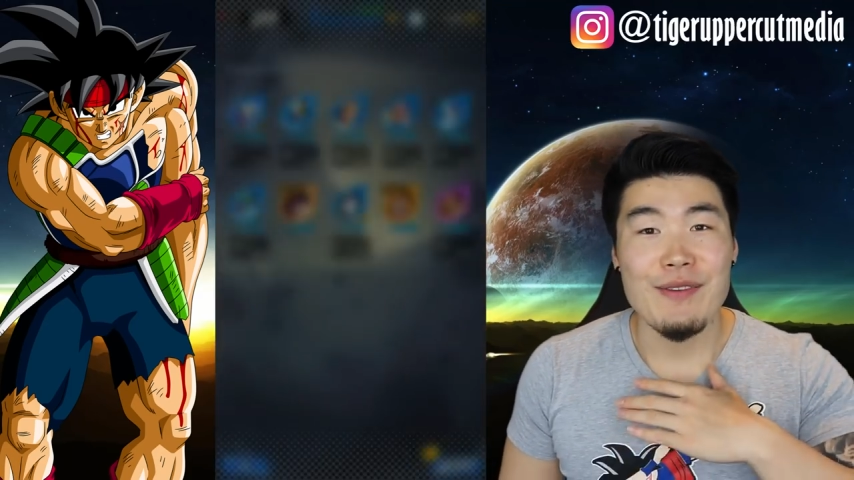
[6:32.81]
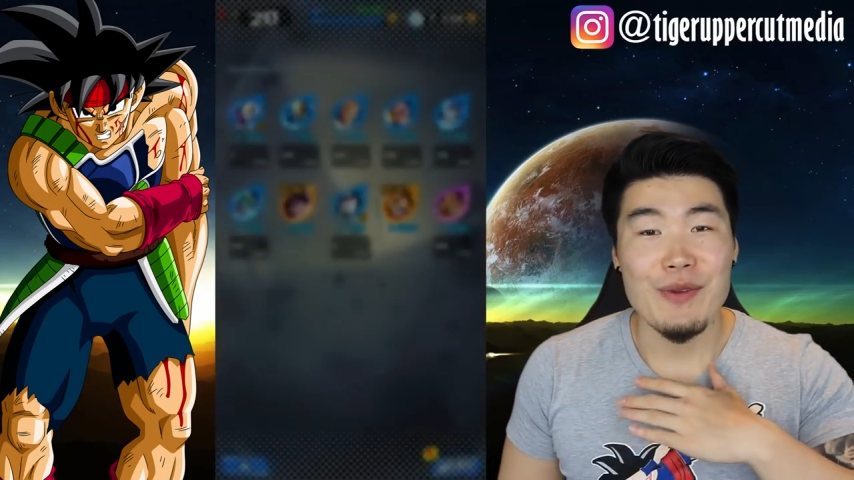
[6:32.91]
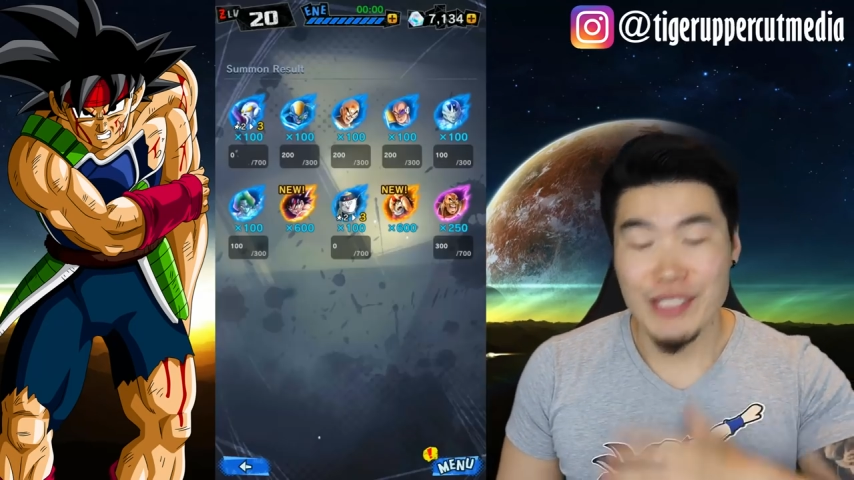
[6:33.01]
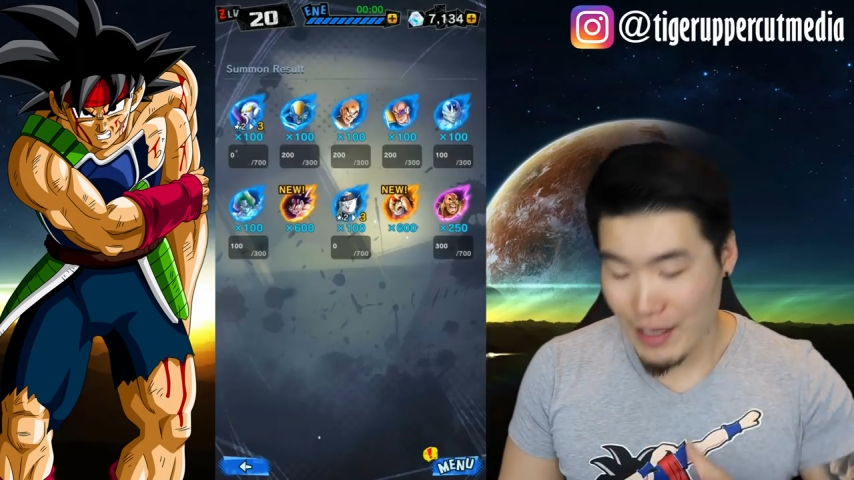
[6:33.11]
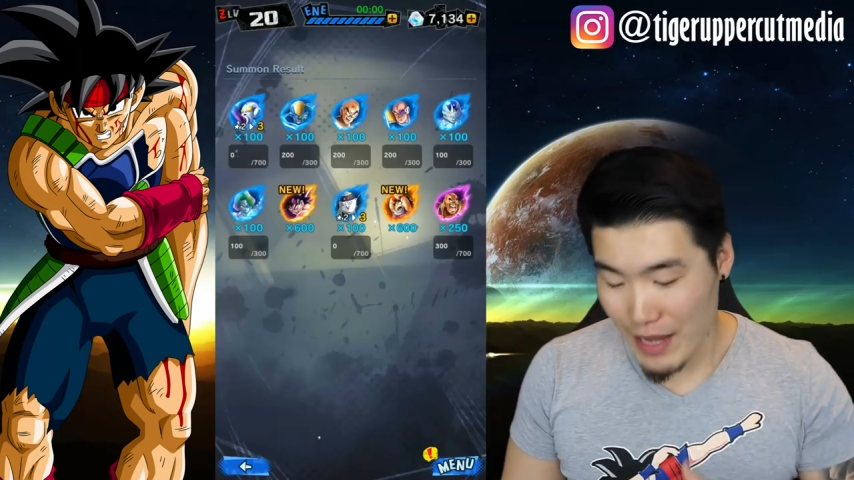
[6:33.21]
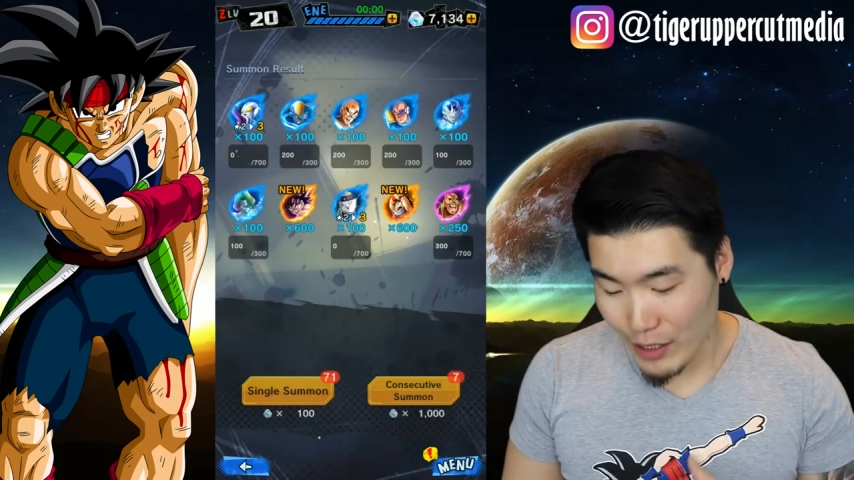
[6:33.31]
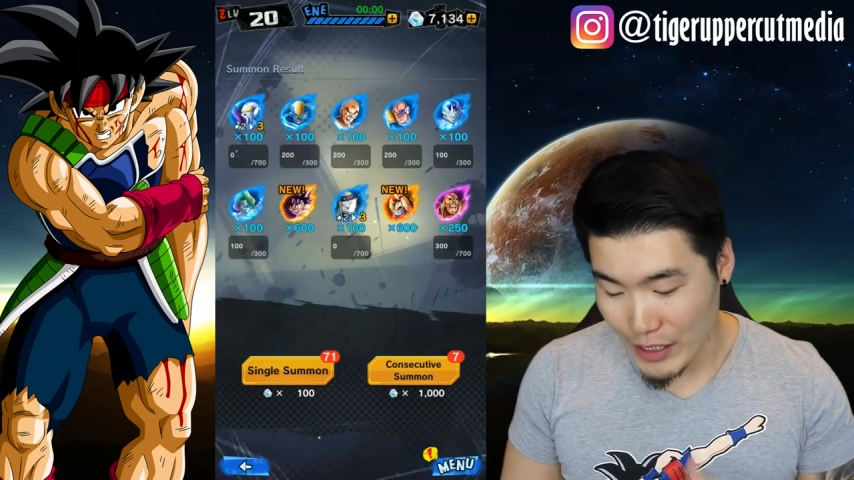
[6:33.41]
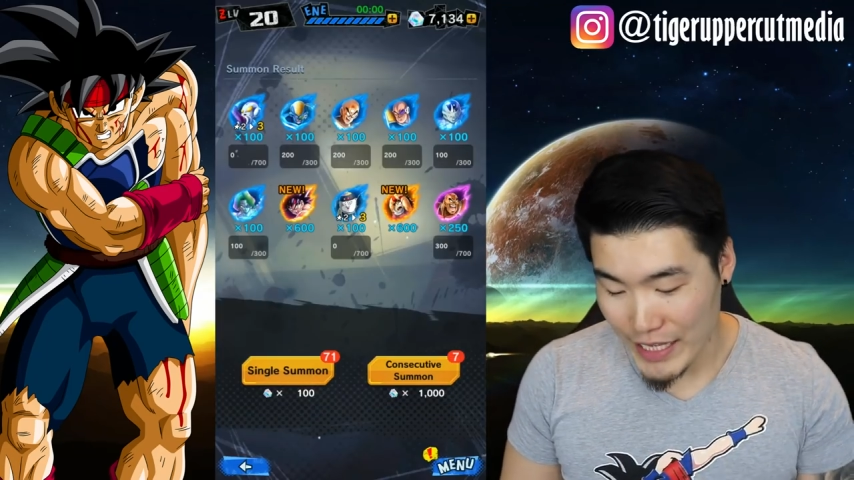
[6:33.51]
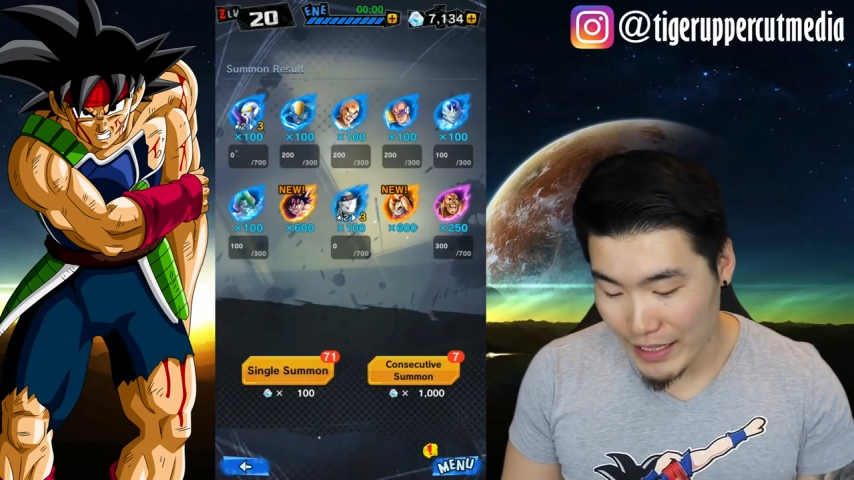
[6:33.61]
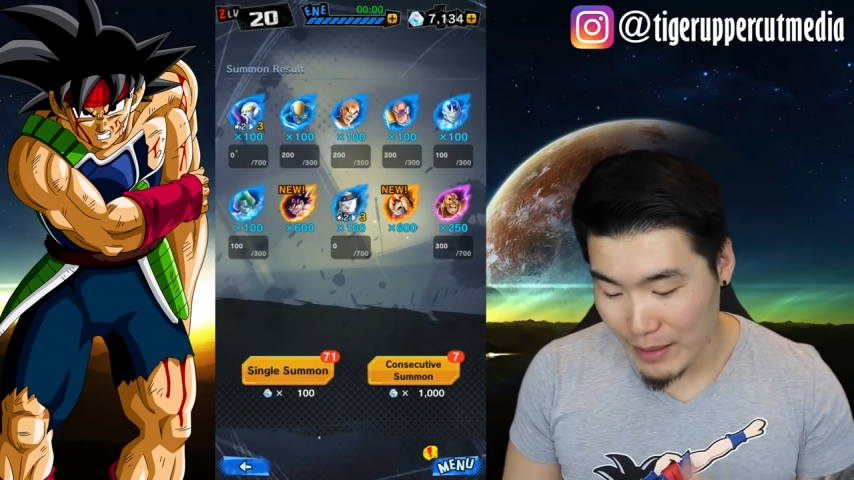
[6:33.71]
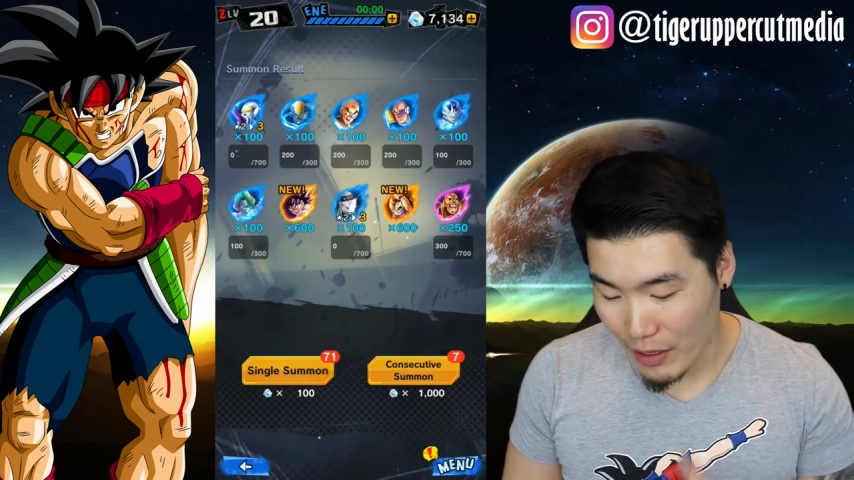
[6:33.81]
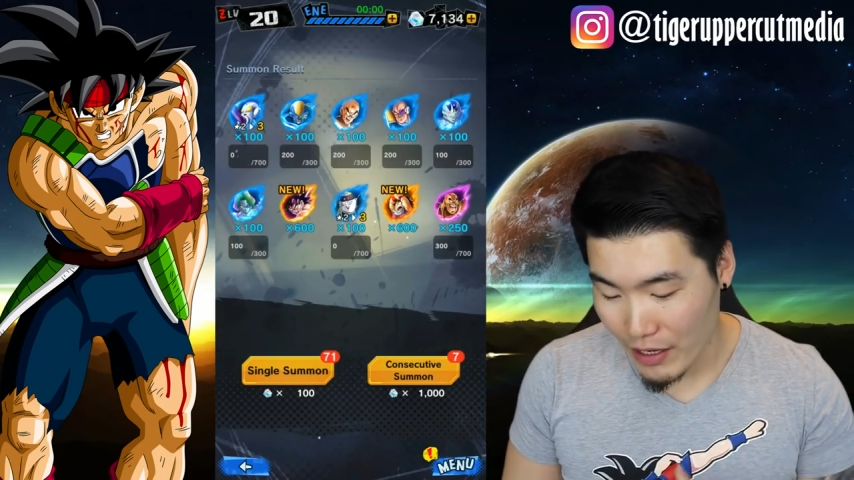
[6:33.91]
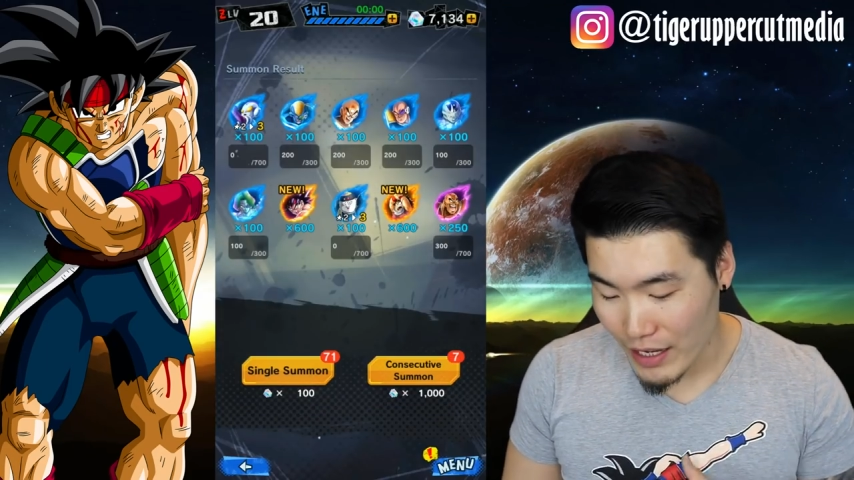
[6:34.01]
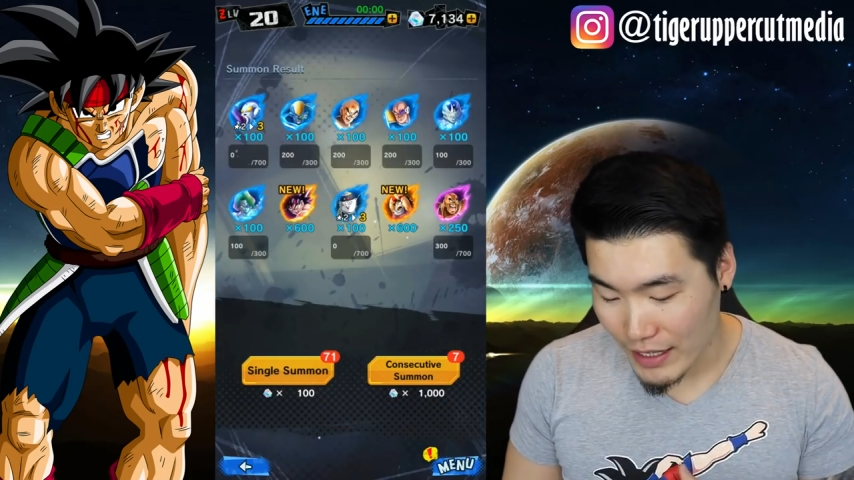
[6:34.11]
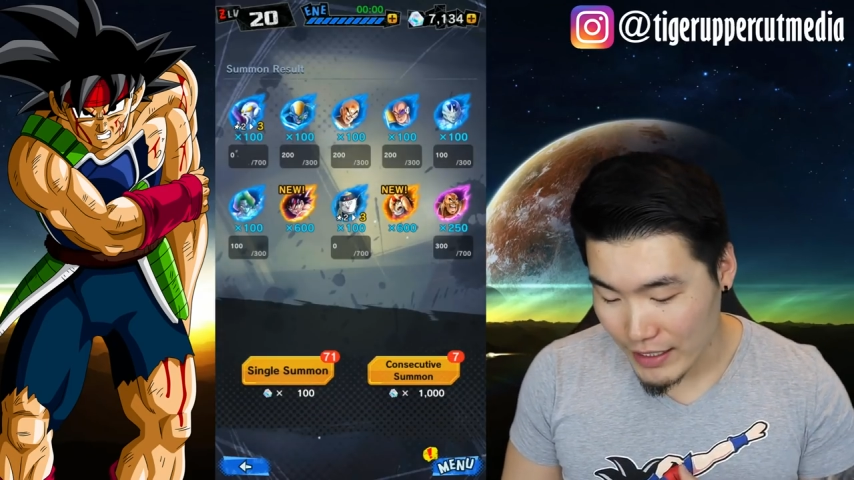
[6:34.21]
was gonna contain the
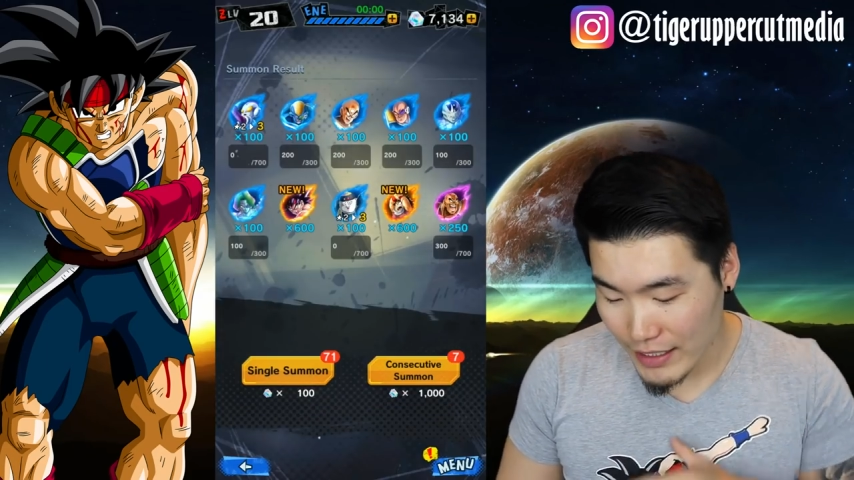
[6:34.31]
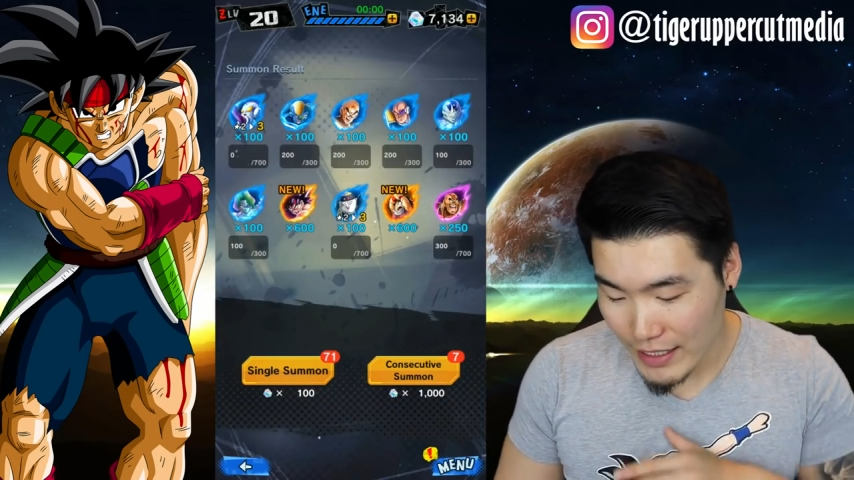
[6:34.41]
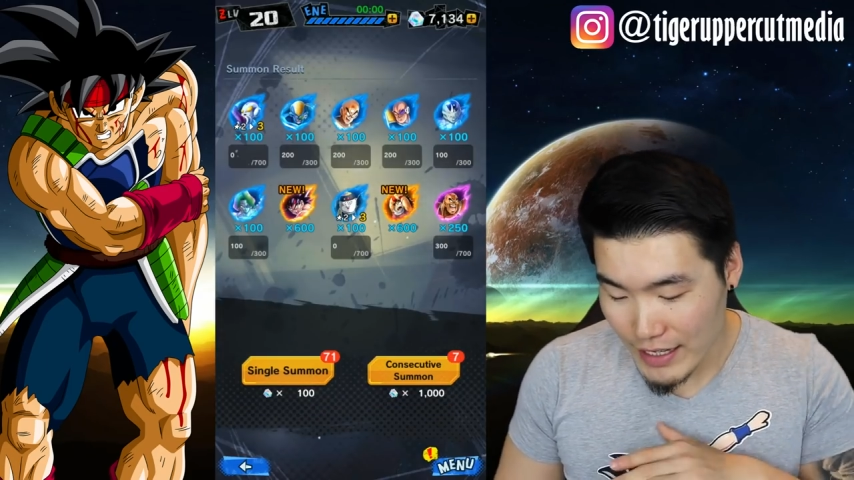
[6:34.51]
Bardock?